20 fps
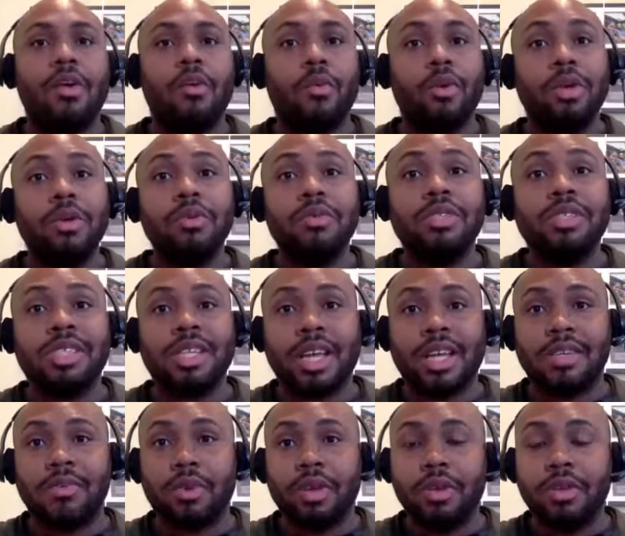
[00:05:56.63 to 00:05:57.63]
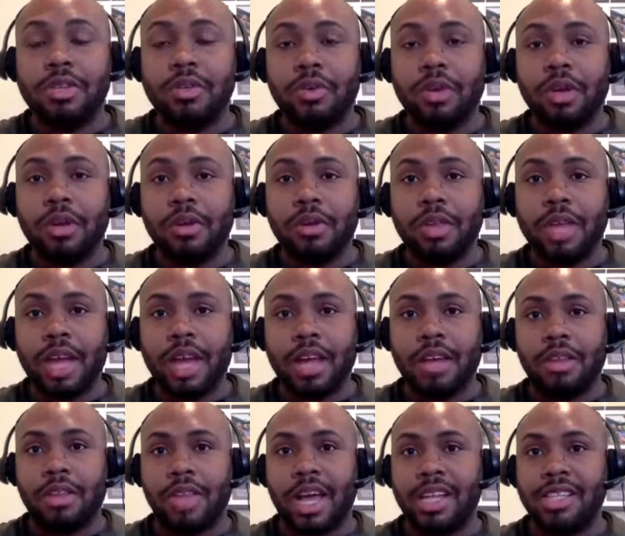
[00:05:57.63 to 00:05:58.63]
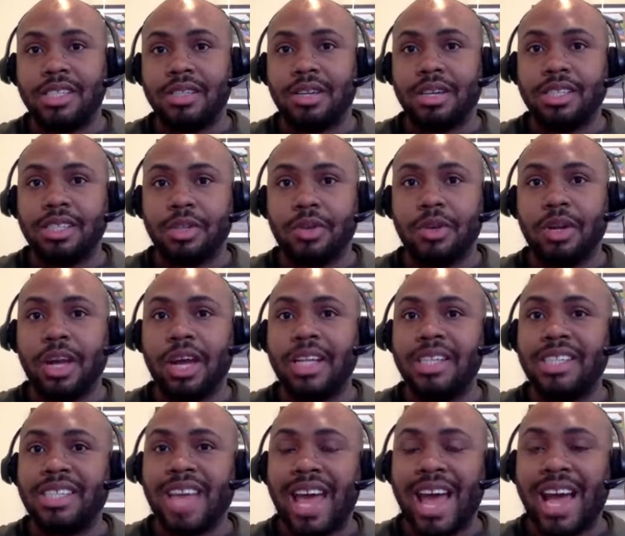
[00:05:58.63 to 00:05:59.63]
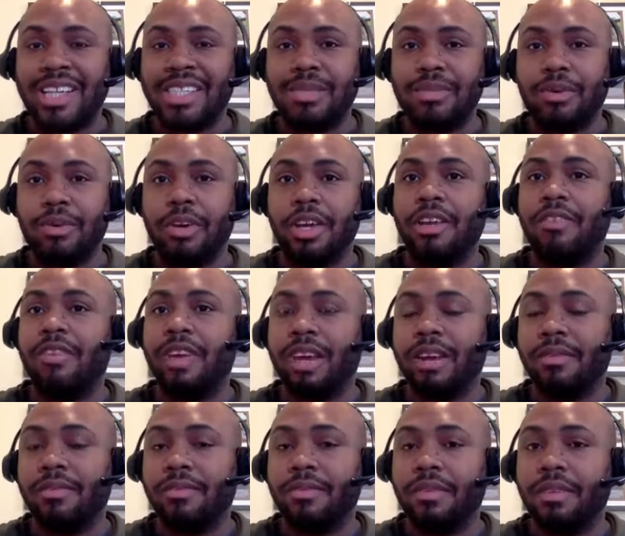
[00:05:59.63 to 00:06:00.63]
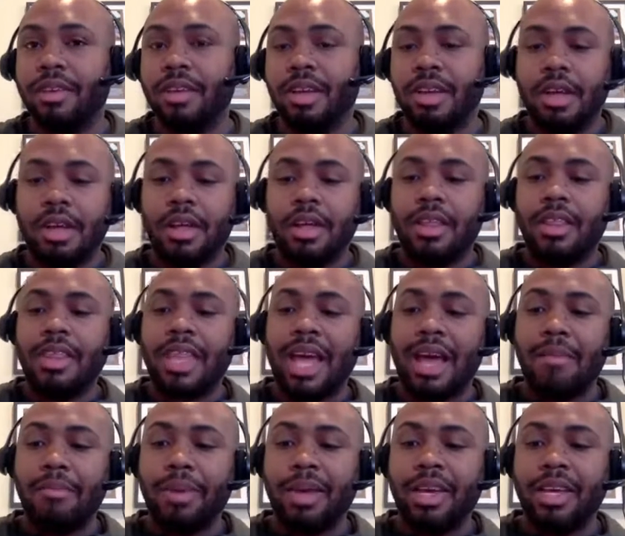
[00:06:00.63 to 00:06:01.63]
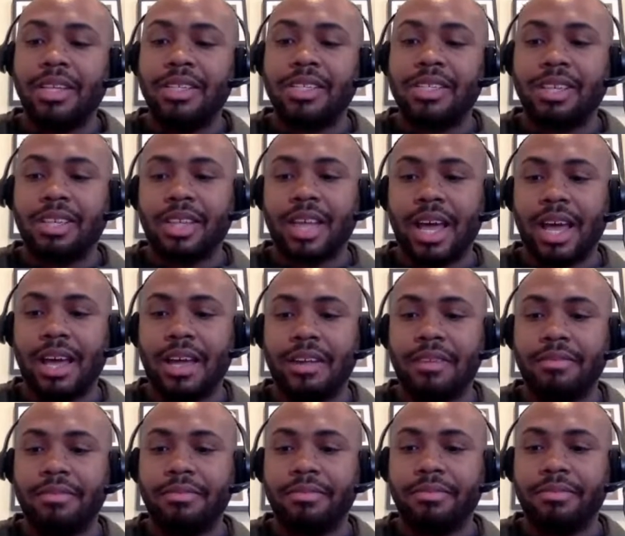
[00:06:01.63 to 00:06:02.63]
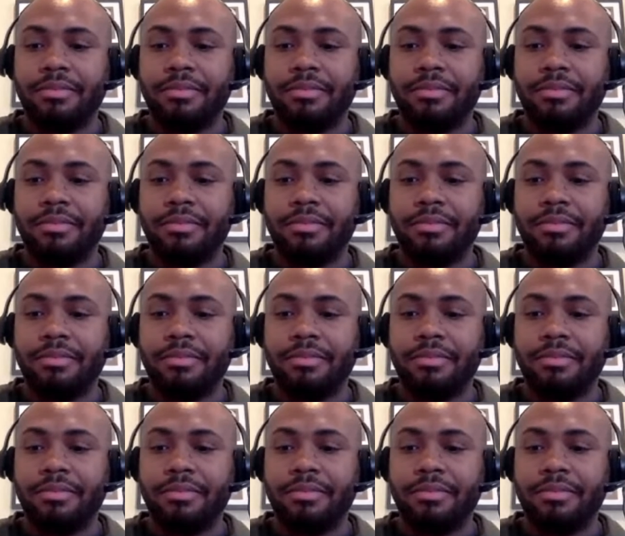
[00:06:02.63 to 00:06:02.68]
when you do that, that's considered a taxable event. That means that